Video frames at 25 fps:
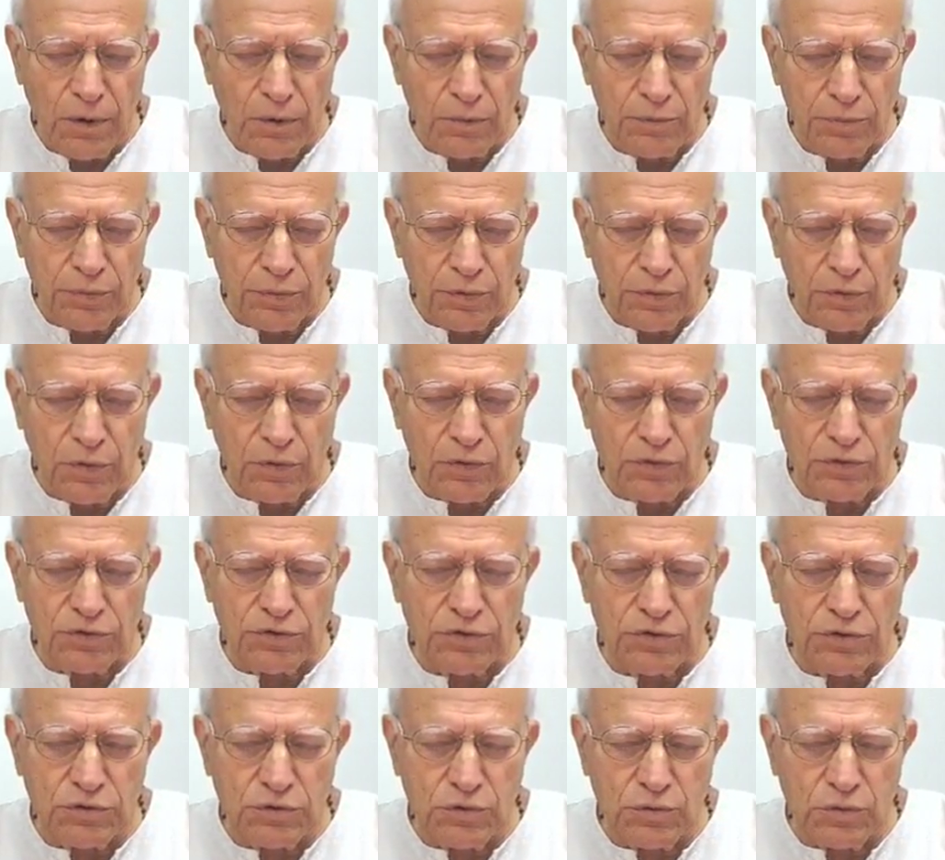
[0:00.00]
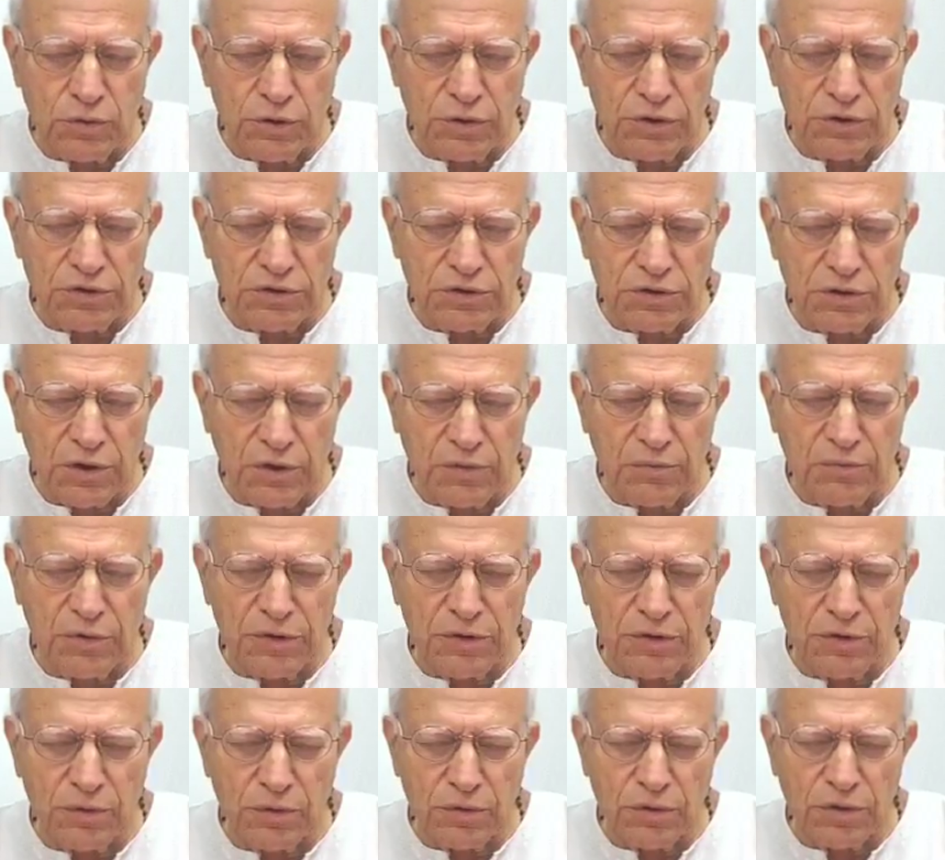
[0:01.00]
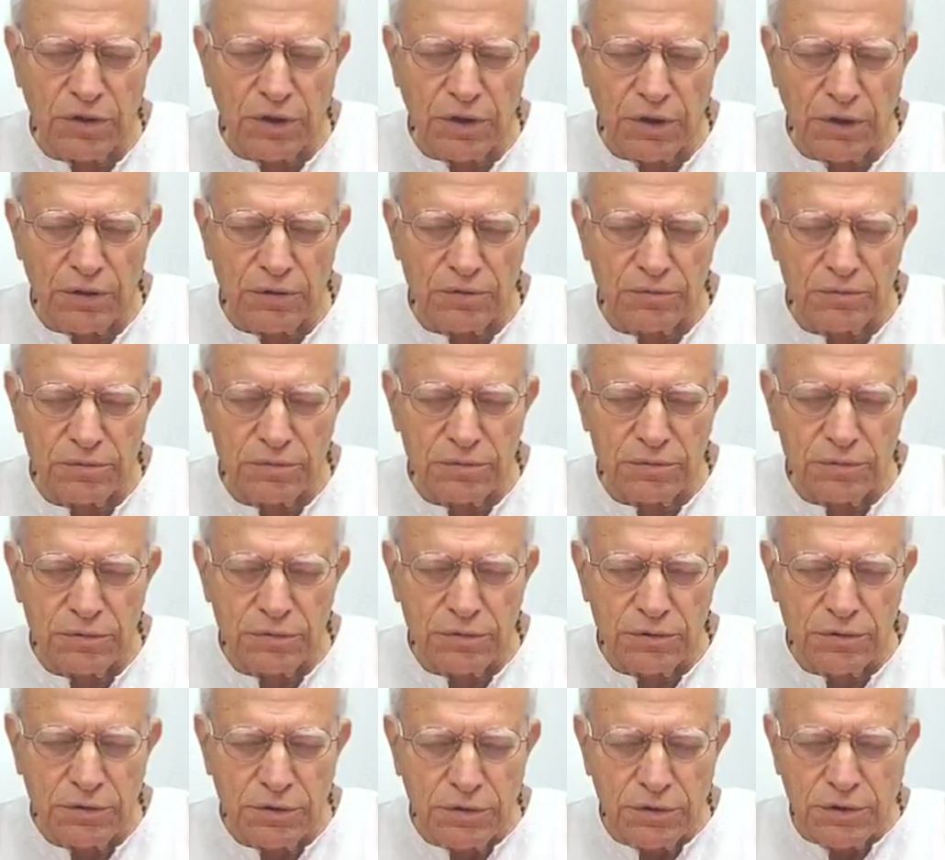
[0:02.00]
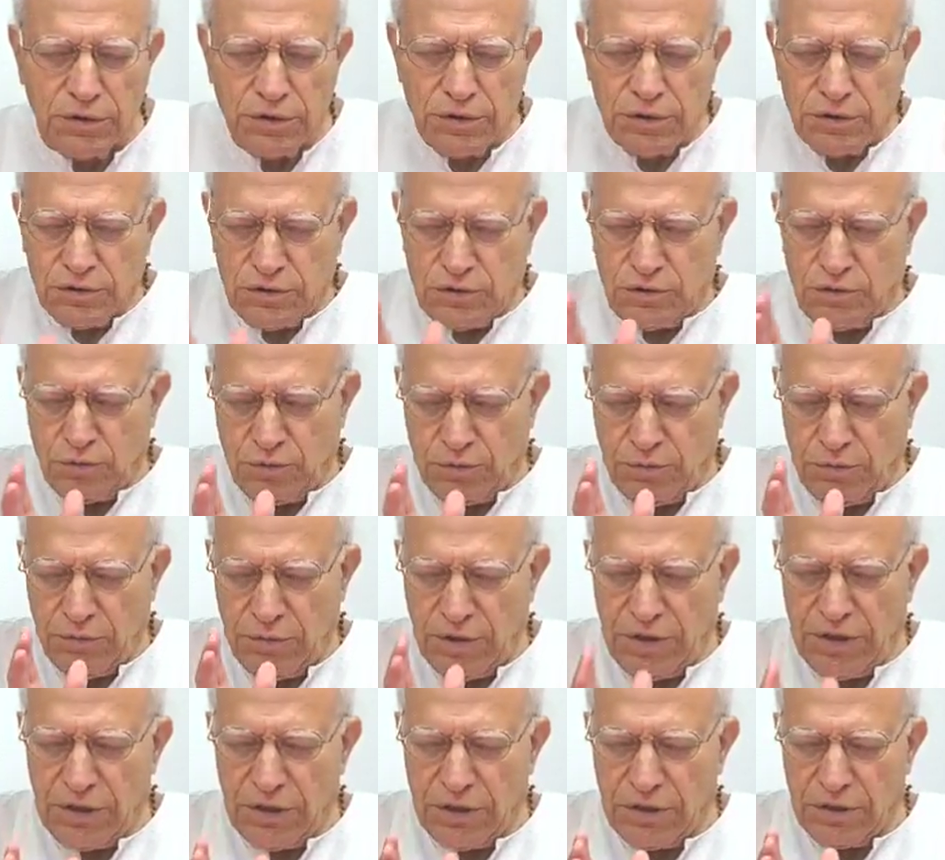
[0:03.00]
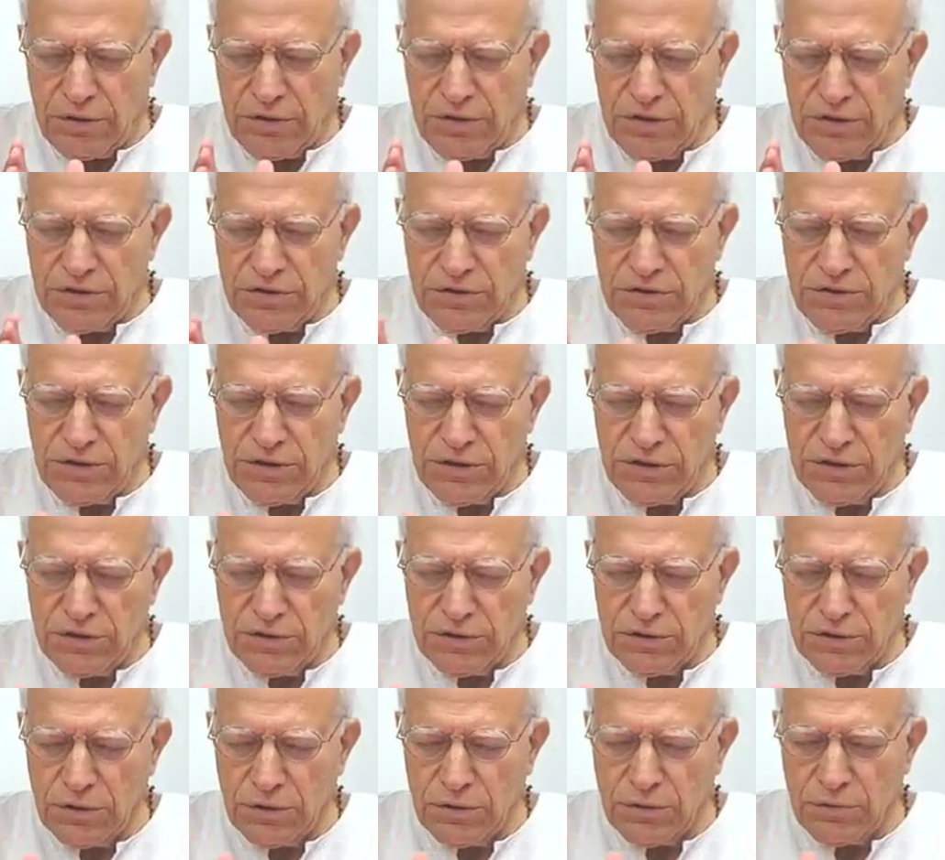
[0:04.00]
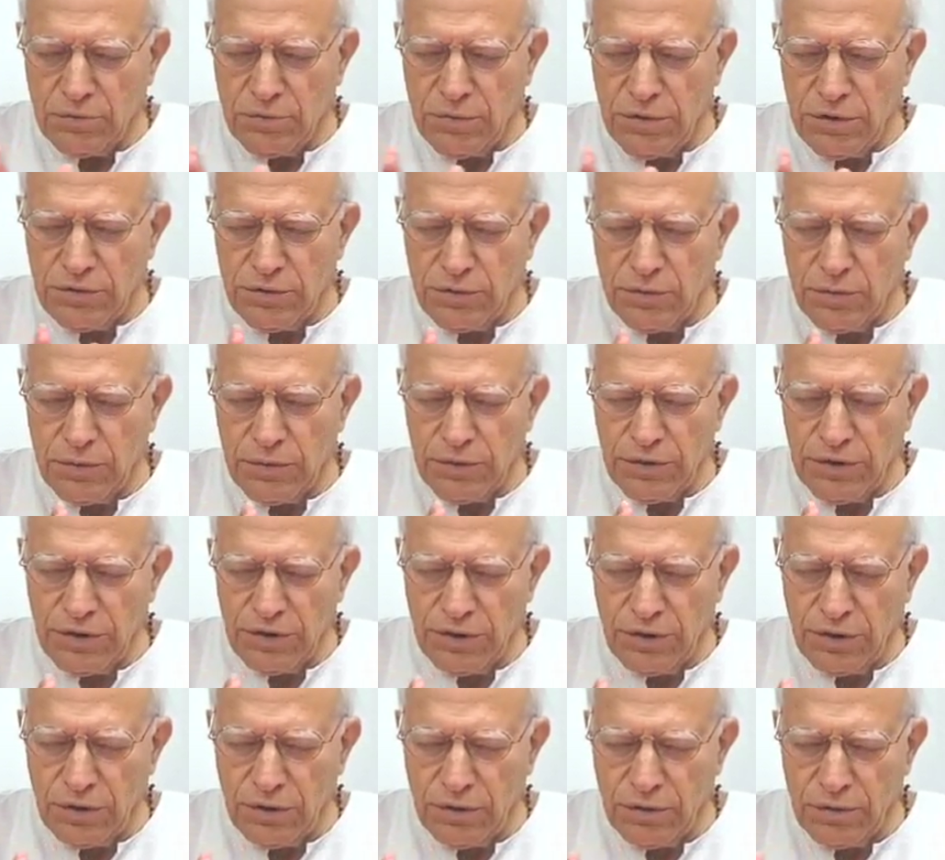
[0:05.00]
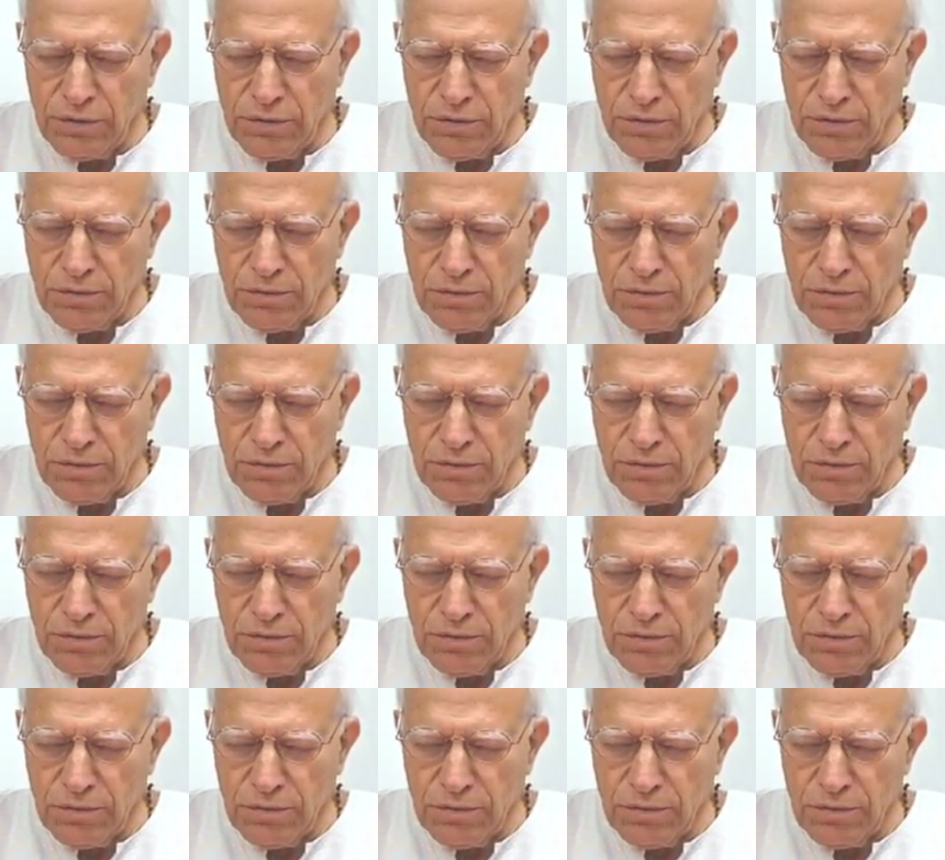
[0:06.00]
approach towards Karma Yoga is to make a distinction between